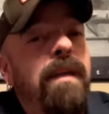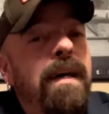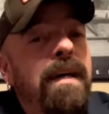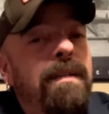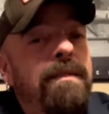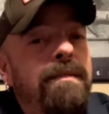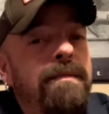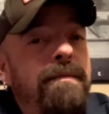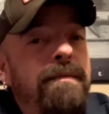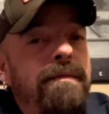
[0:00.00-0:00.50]

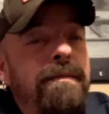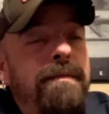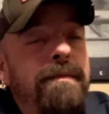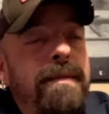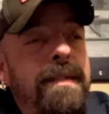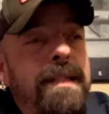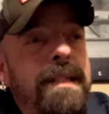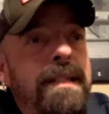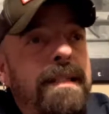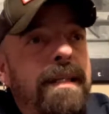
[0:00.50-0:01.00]

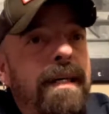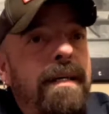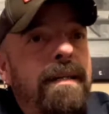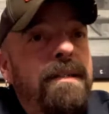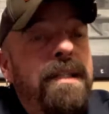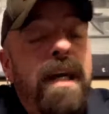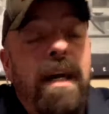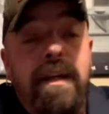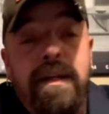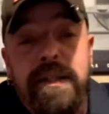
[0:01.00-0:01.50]
the
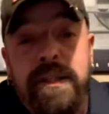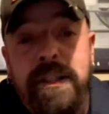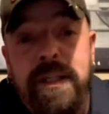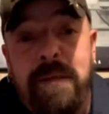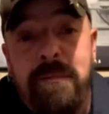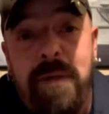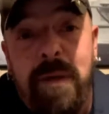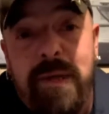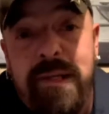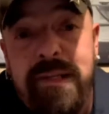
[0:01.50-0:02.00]
challenge
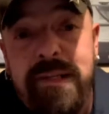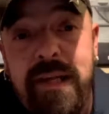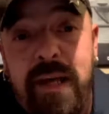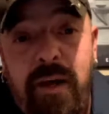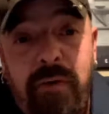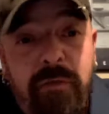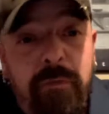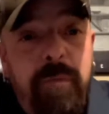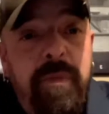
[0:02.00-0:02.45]
again by myself.